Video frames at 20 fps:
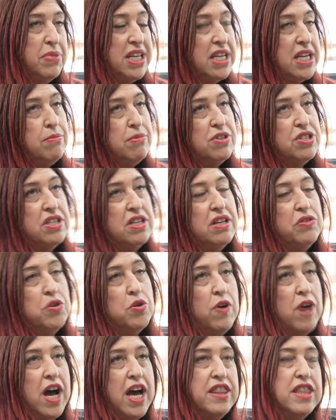being able
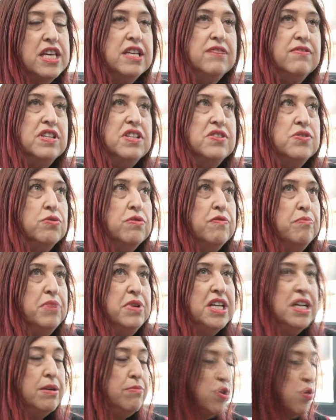to, I think of it as sort of
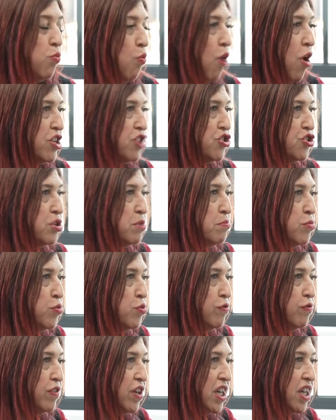being able to watch the
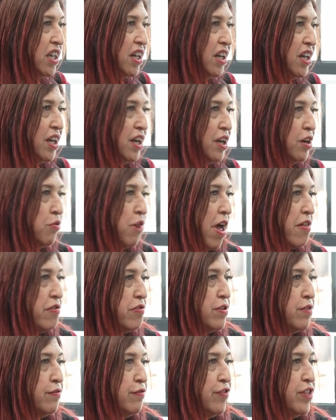movie rather
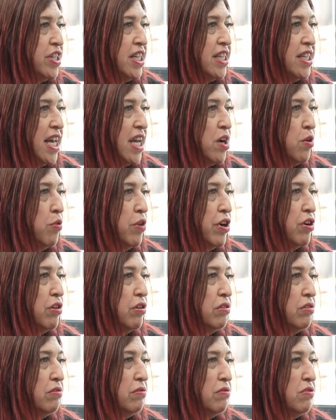than feeling like
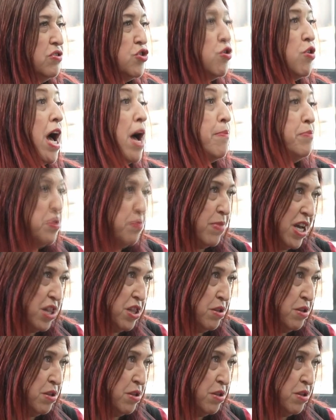we're trapped